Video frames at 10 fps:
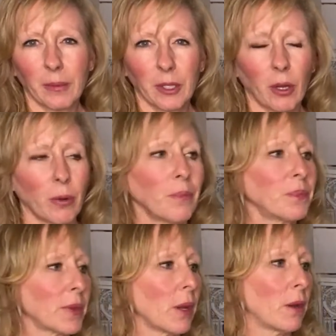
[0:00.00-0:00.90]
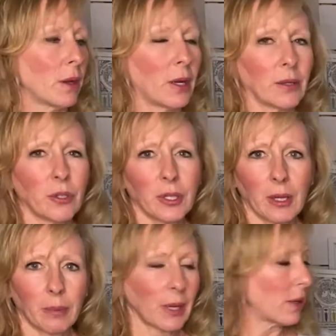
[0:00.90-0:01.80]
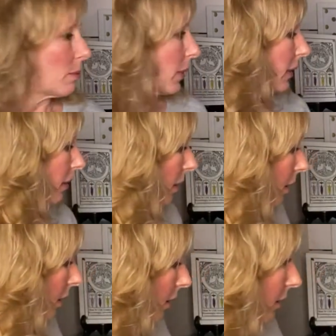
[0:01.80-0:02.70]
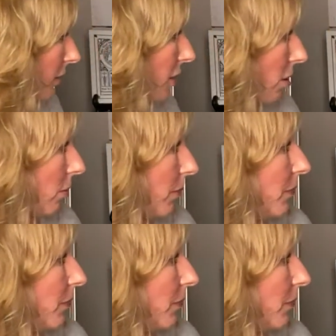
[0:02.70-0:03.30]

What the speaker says: So just keep that in mind. So